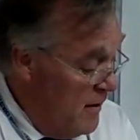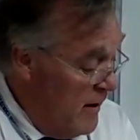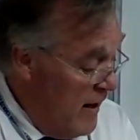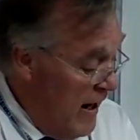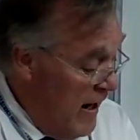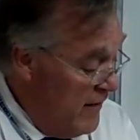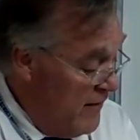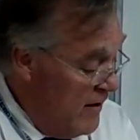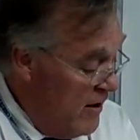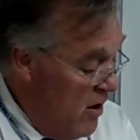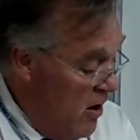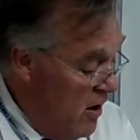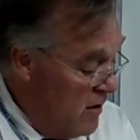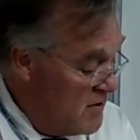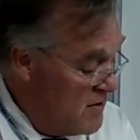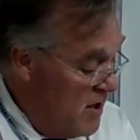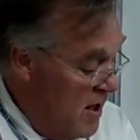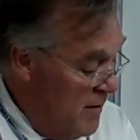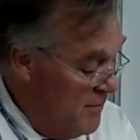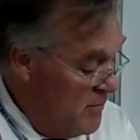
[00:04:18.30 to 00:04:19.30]
And the
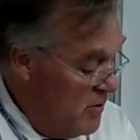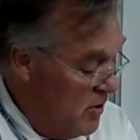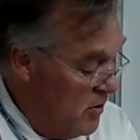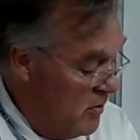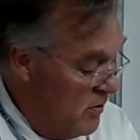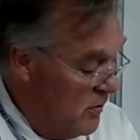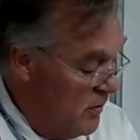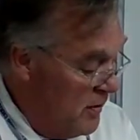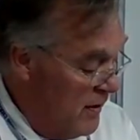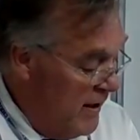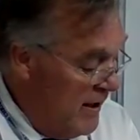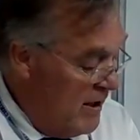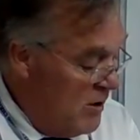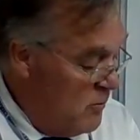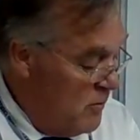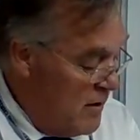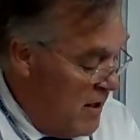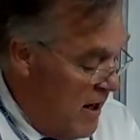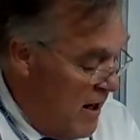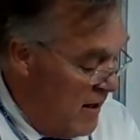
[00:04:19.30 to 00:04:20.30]
autumnal
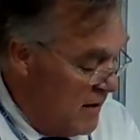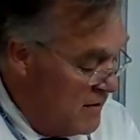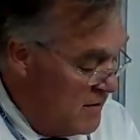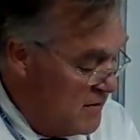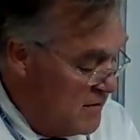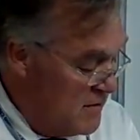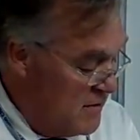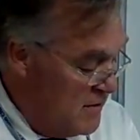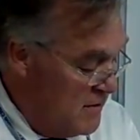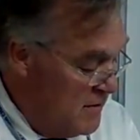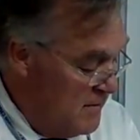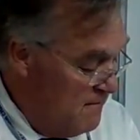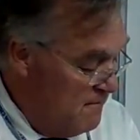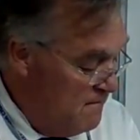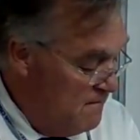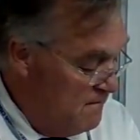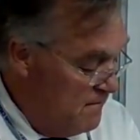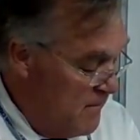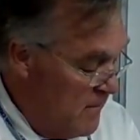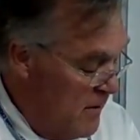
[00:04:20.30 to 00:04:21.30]
equinox.
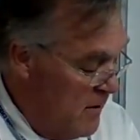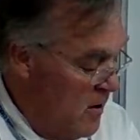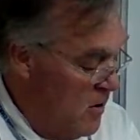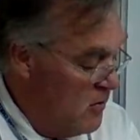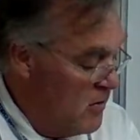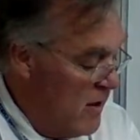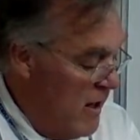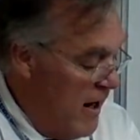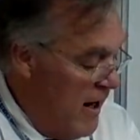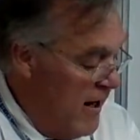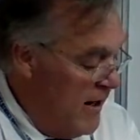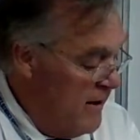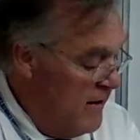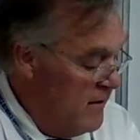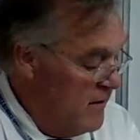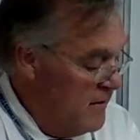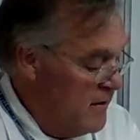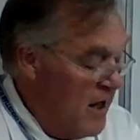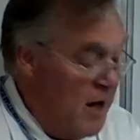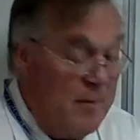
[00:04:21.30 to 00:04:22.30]
Okay,
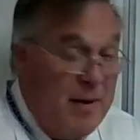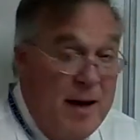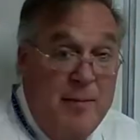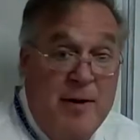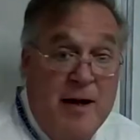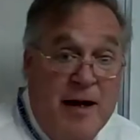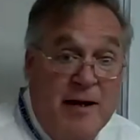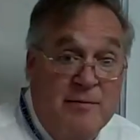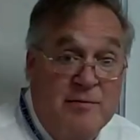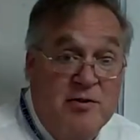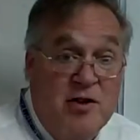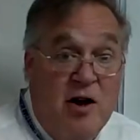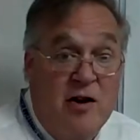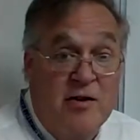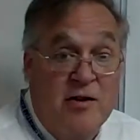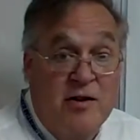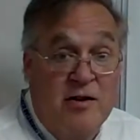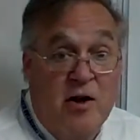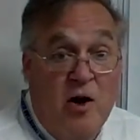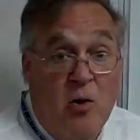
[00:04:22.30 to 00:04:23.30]
now maybe I'm
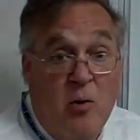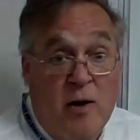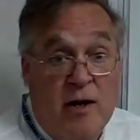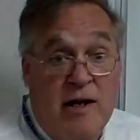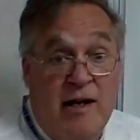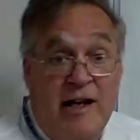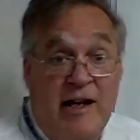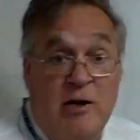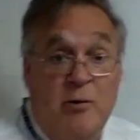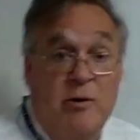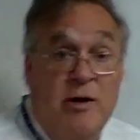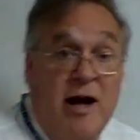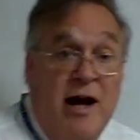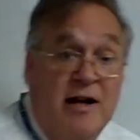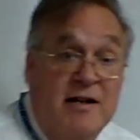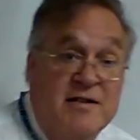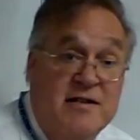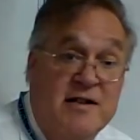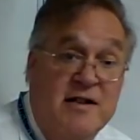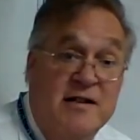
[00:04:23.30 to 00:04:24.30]
starting to know what an
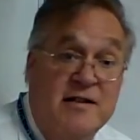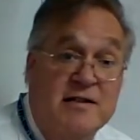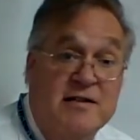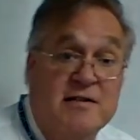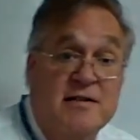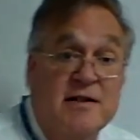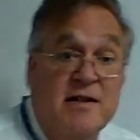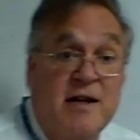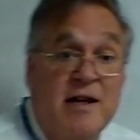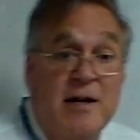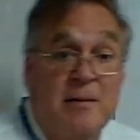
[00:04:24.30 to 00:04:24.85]
equinox is.